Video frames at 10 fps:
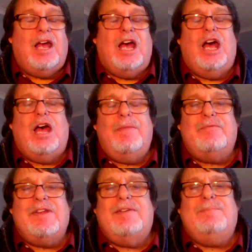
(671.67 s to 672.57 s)

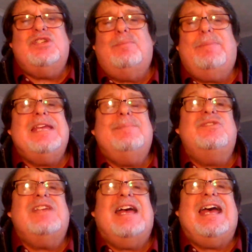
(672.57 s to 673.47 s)
the admission
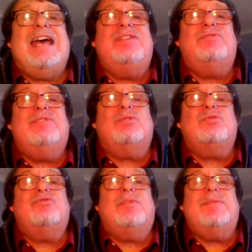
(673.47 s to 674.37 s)
papers and
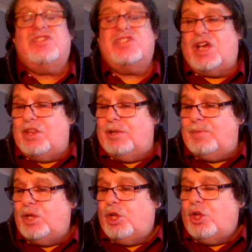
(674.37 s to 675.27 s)
records from the asylum,
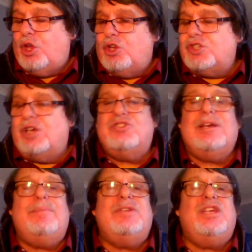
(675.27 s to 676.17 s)
showed
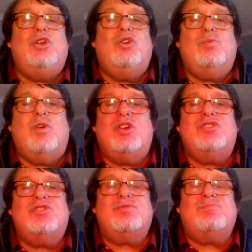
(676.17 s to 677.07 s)
somebody who
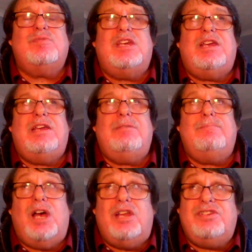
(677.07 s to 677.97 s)
was, in
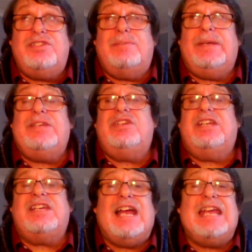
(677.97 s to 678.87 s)
Martin's opinion,
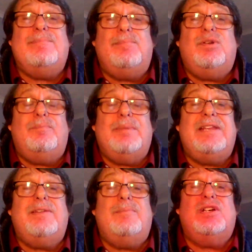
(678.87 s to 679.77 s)
incapable of
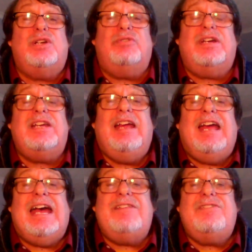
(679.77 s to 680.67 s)
being the murderer.
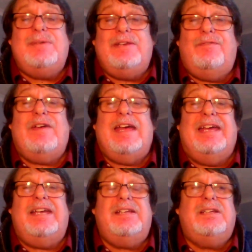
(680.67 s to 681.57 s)
And to be
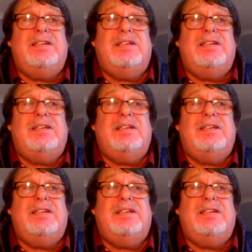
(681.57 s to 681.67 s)
fair,